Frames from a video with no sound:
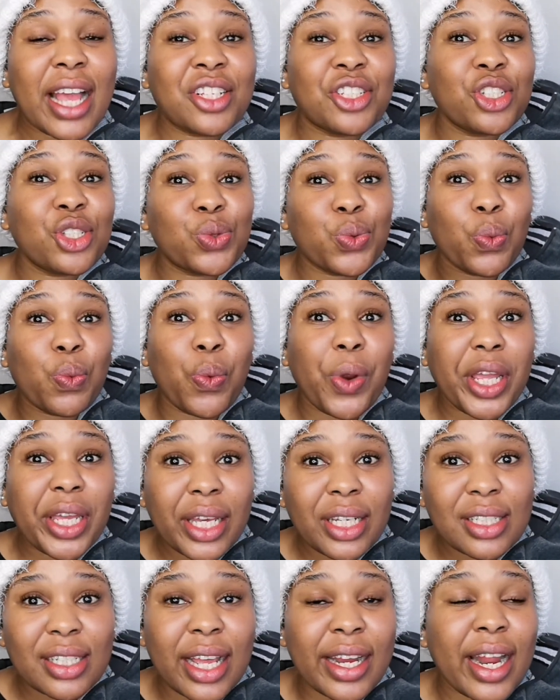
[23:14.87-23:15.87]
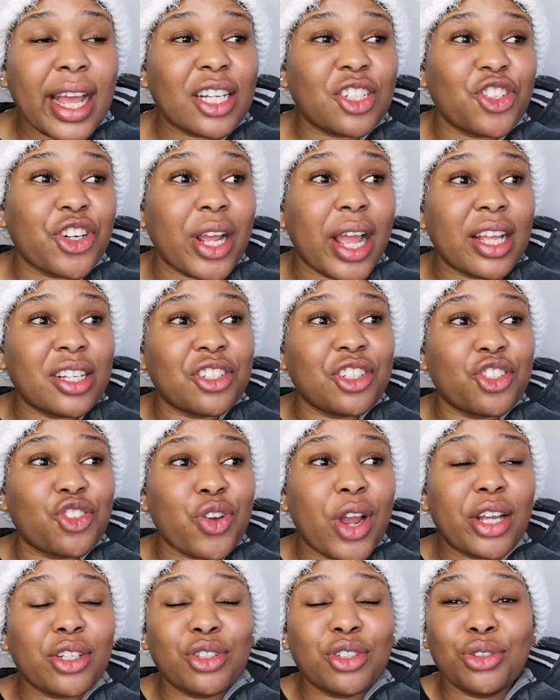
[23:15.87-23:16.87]
I just wing it and I just
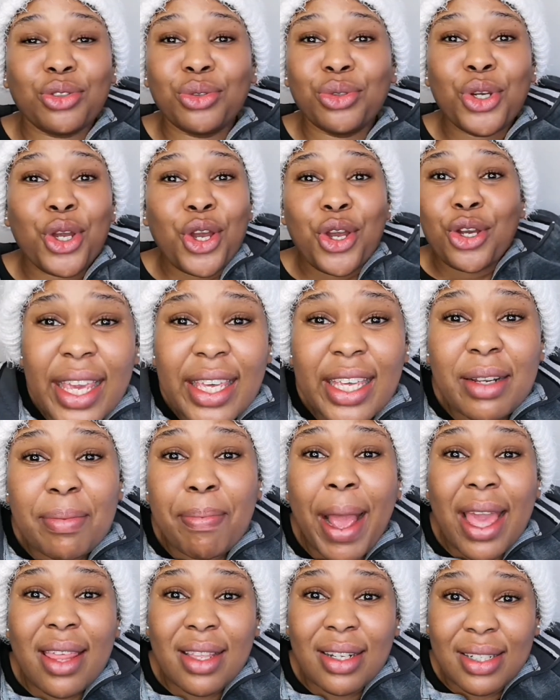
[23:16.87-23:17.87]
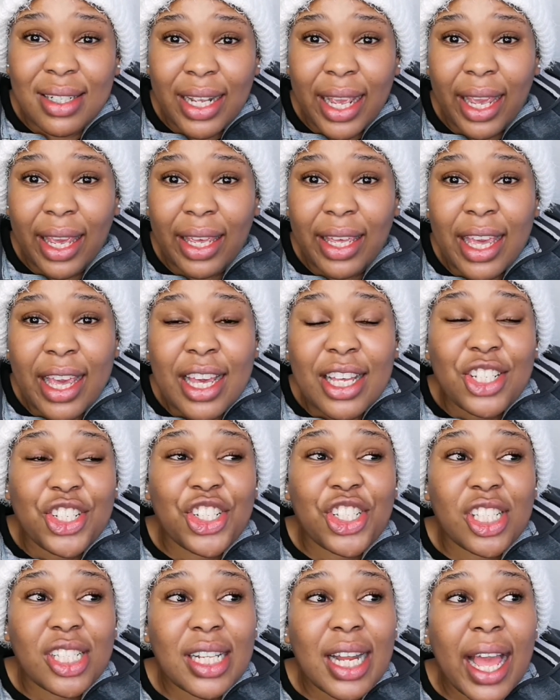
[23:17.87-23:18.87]
try to take it by the day,
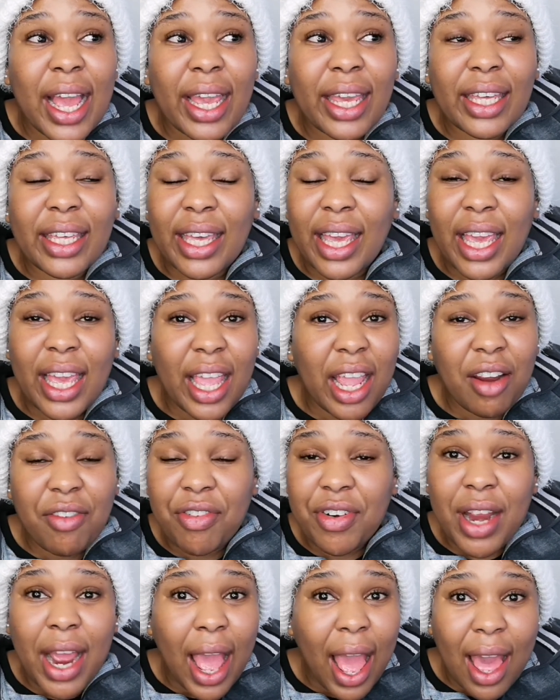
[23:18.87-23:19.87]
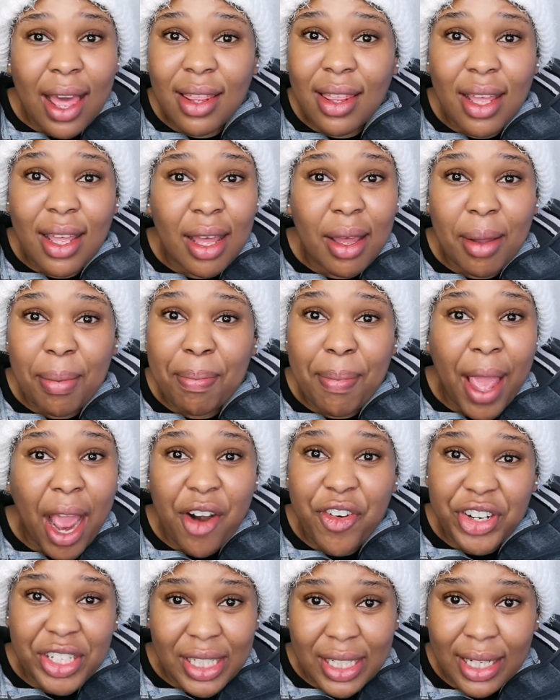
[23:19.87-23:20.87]
just like every other
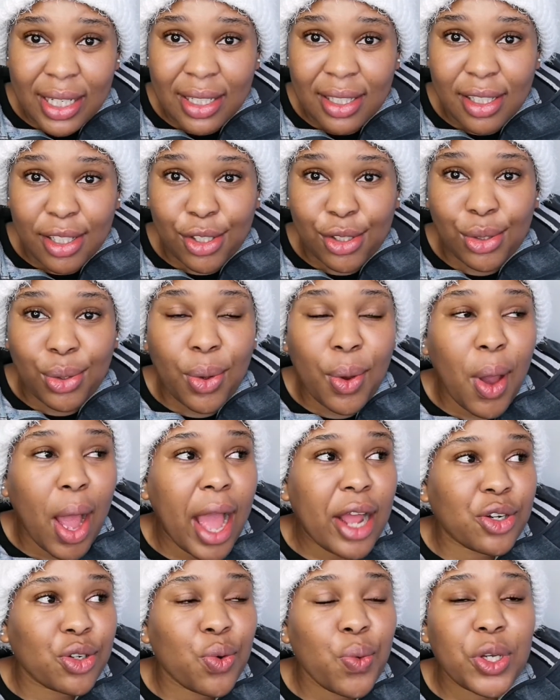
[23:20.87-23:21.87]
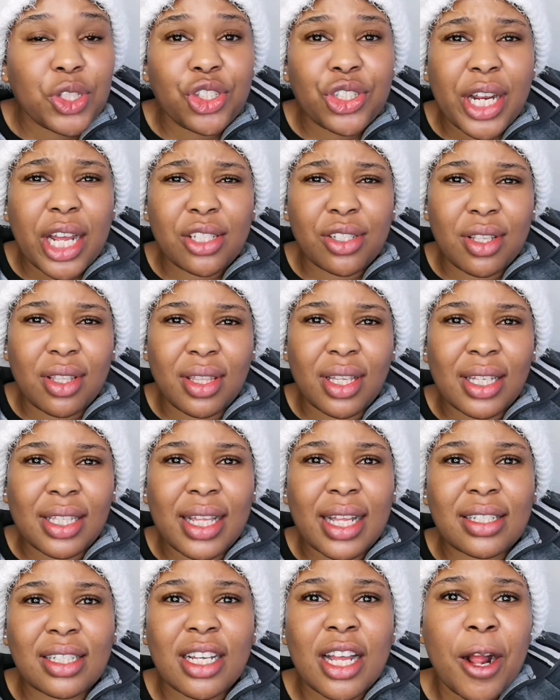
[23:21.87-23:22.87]
parent is. So I don't want you guys to
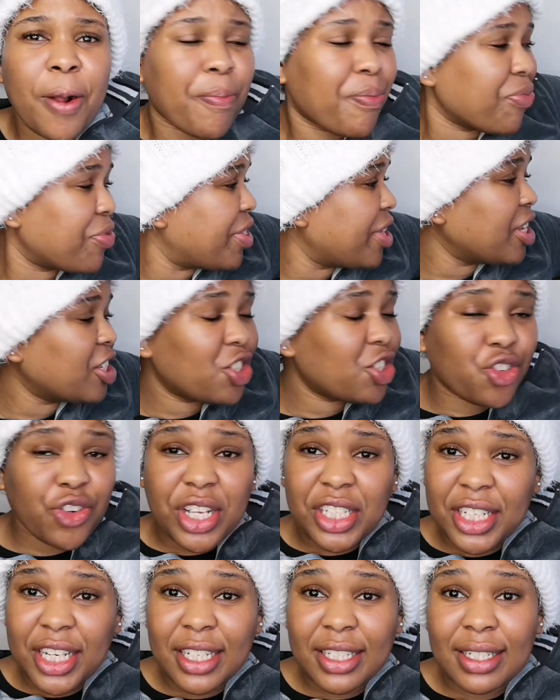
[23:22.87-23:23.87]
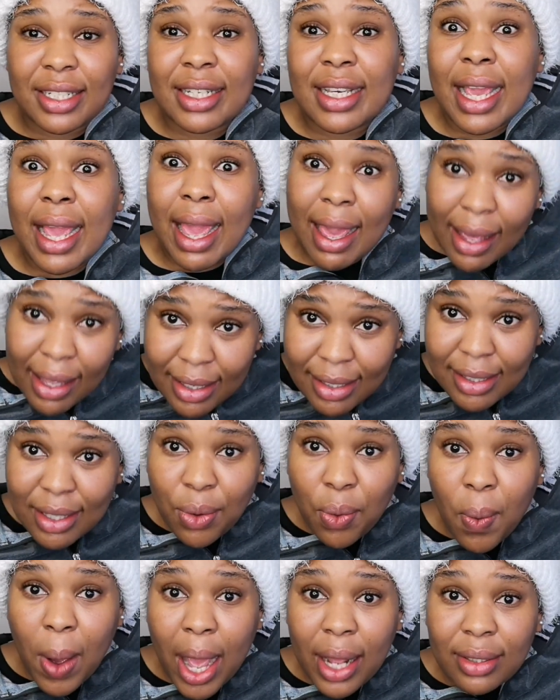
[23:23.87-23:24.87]
think that this strategy is
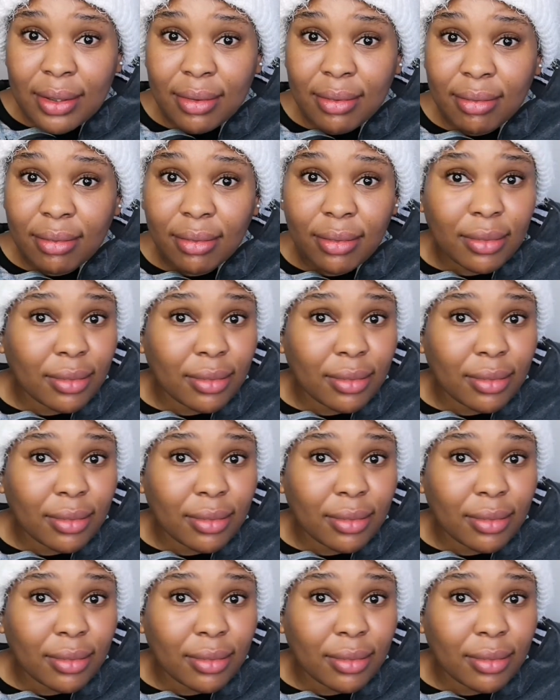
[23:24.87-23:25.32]
the one.